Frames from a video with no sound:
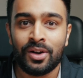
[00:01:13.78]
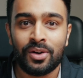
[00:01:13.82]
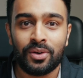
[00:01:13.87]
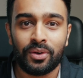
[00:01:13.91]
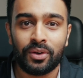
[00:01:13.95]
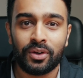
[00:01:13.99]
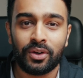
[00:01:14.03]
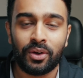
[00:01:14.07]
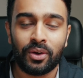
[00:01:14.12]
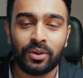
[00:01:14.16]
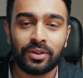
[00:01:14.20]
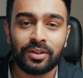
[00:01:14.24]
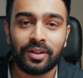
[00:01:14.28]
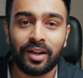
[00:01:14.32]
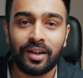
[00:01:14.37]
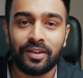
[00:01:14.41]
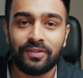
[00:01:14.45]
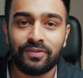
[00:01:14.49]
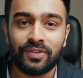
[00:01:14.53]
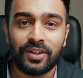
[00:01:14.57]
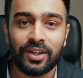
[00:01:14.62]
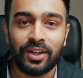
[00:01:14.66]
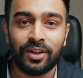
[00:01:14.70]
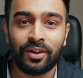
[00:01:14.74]
or an
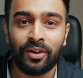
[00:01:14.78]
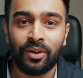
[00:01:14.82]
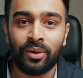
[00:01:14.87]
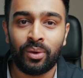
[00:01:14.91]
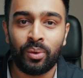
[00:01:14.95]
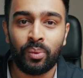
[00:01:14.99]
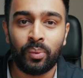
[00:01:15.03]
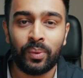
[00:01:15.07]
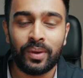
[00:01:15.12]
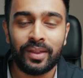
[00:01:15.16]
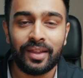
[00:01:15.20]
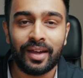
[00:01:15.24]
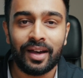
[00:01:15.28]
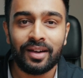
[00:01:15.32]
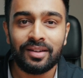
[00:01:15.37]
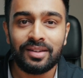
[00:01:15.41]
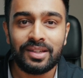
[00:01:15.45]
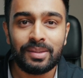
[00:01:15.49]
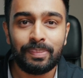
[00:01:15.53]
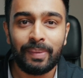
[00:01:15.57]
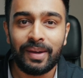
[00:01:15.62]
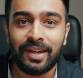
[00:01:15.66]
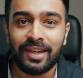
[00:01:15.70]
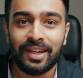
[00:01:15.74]
online video without
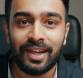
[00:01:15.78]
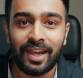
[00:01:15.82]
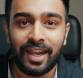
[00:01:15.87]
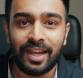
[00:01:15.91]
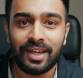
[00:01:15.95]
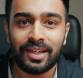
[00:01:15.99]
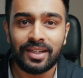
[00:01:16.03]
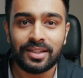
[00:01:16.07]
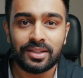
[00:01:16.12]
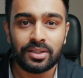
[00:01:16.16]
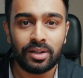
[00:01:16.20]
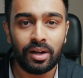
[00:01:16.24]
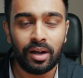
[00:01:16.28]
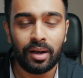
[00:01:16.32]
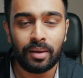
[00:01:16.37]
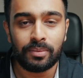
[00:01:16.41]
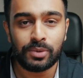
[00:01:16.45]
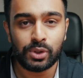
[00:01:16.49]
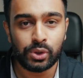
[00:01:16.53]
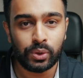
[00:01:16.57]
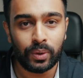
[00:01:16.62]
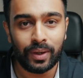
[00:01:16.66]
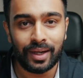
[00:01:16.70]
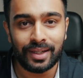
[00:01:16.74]
spending any time
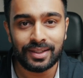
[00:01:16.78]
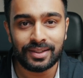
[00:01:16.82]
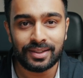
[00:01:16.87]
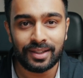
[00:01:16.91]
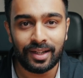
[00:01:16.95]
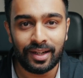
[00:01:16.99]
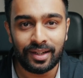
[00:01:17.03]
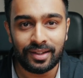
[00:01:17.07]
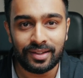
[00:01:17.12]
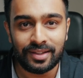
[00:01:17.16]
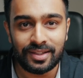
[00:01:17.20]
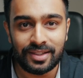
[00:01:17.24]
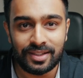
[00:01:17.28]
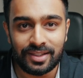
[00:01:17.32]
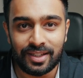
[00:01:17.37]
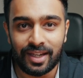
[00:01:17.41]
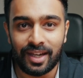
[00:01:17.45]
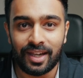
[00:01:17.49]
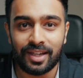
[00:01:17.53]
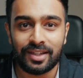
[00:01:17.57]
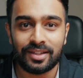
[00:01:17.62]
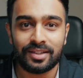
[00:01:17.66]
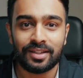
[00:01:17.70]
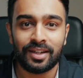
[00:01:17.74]
trying to
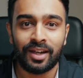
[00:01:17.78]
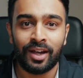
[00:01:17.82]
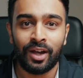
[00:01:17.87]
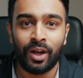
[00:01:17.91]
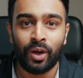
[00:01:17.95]
understand